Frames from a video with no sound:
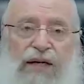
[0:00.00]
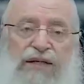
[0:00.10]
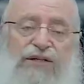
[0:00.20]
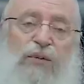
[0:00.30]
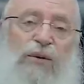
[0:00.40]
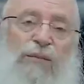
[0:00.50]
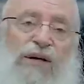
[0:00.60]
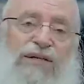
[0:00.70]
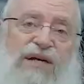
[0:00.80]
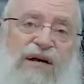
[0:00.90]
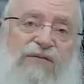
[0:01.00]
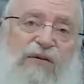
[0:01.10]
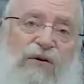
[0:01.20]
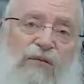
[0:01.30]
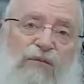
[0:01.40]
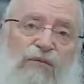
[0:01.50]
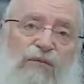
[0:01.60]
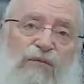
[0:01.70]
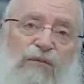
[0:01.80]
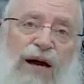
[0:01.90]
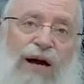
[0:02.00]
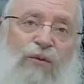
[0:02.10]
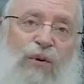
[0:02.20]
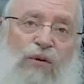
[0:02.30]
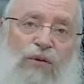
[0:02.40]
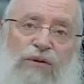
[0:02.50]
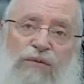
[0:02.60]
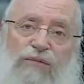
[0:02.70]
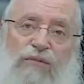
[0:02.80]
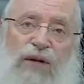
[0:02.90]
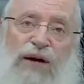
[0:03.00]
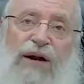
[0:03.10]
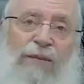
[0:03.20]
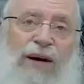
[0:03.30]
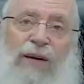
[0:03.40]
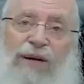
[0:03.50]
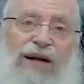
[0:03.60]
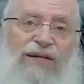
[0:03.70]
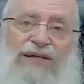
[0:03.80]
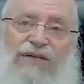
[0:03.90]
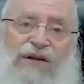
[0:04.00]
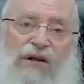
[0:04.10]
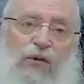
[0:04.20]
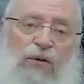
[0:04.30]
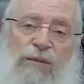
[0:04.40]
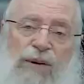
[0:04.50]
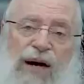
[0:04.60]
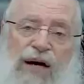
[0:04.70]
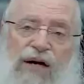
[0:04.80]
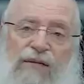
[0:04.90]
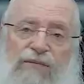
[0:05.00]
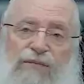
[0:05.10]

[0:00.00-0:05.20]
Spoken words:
So in my Sefer, I wrote, Rabbi Gamliel has nothing to do with the Bach.